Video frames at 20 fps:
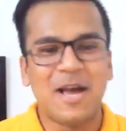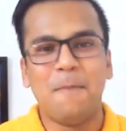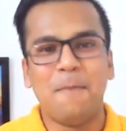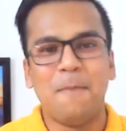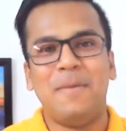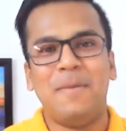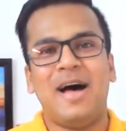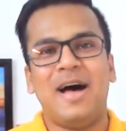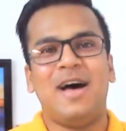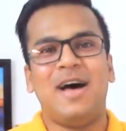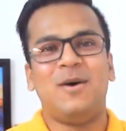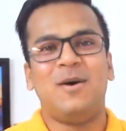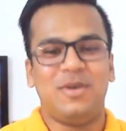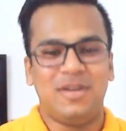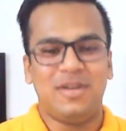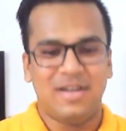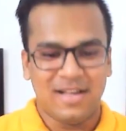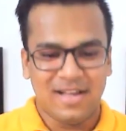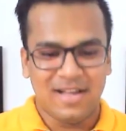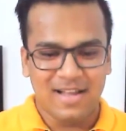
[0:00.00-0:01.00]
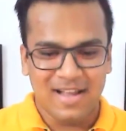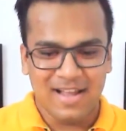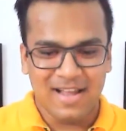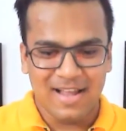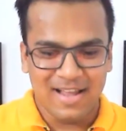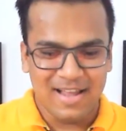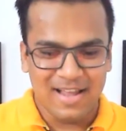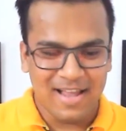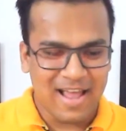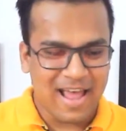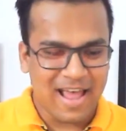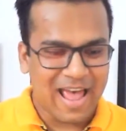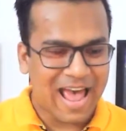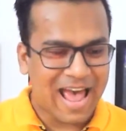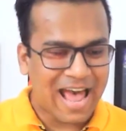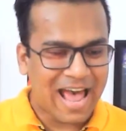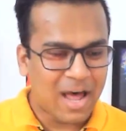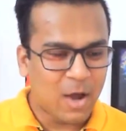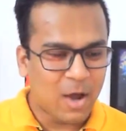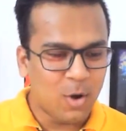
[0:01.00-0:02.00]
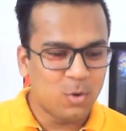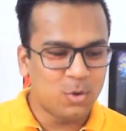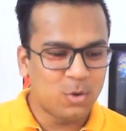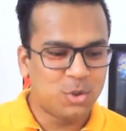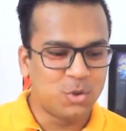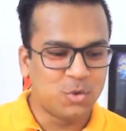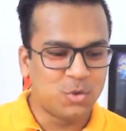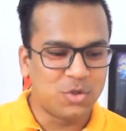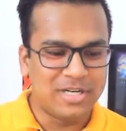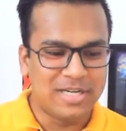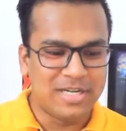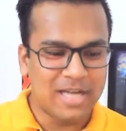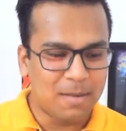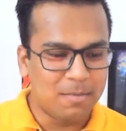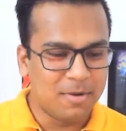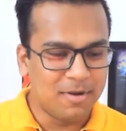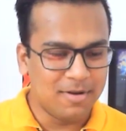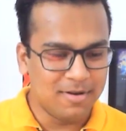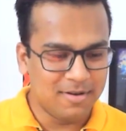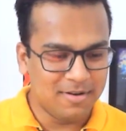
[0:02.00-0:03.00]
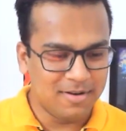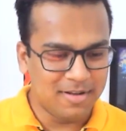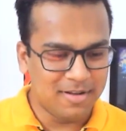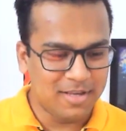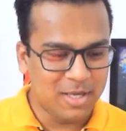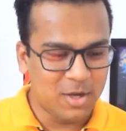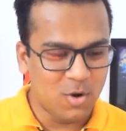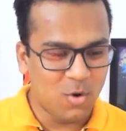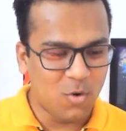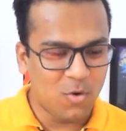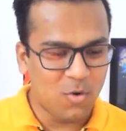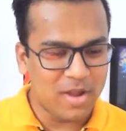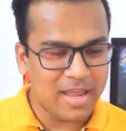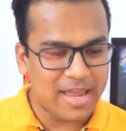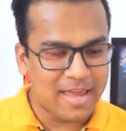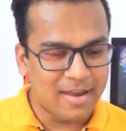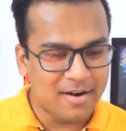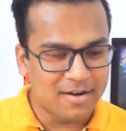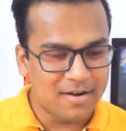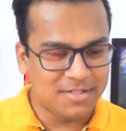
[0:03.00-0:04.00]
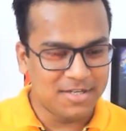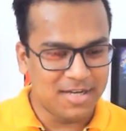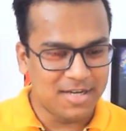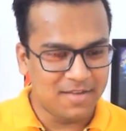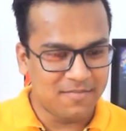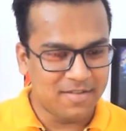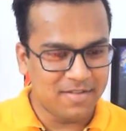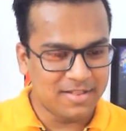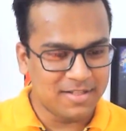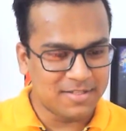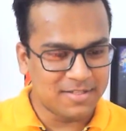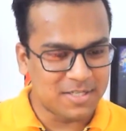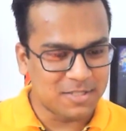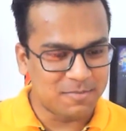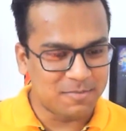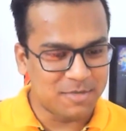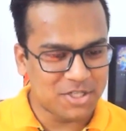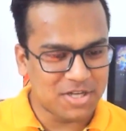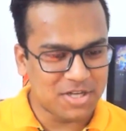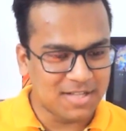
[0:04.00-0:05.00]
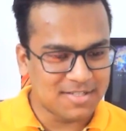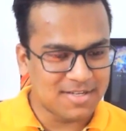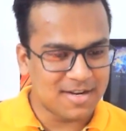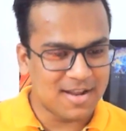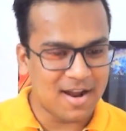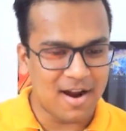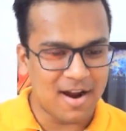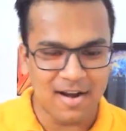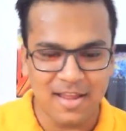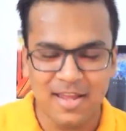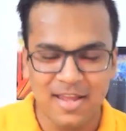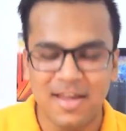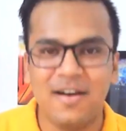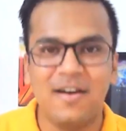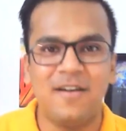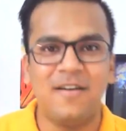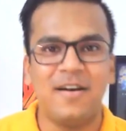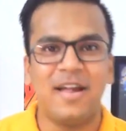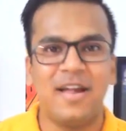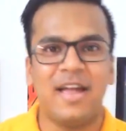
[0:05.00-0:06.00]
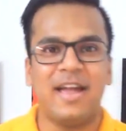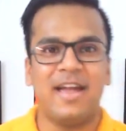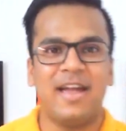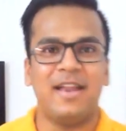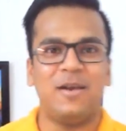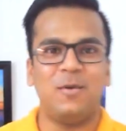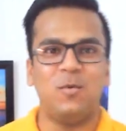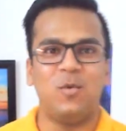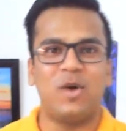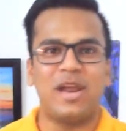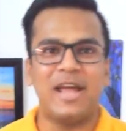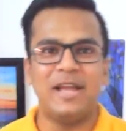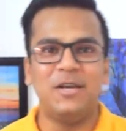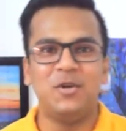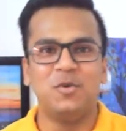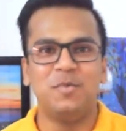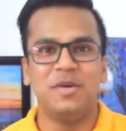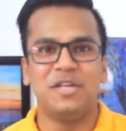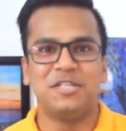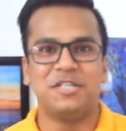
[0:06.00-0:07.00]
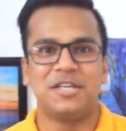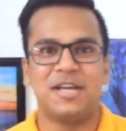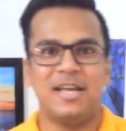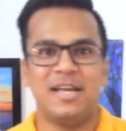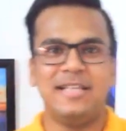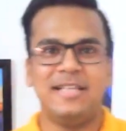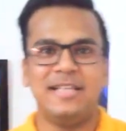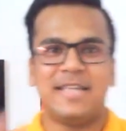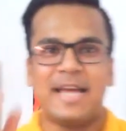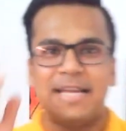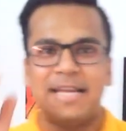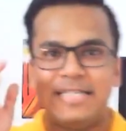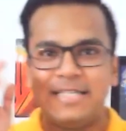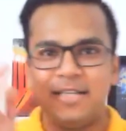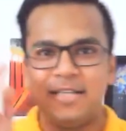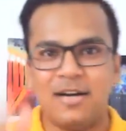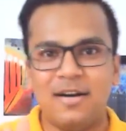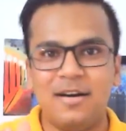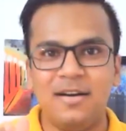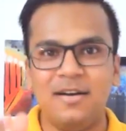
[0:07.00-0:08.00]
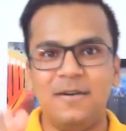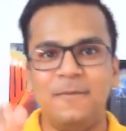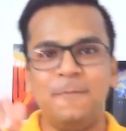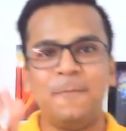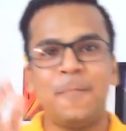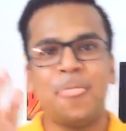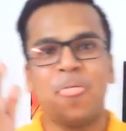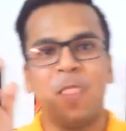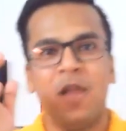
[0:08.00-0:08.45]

about how to double your energy level. This is Bishal Sarkar here. And what I do basically is I turn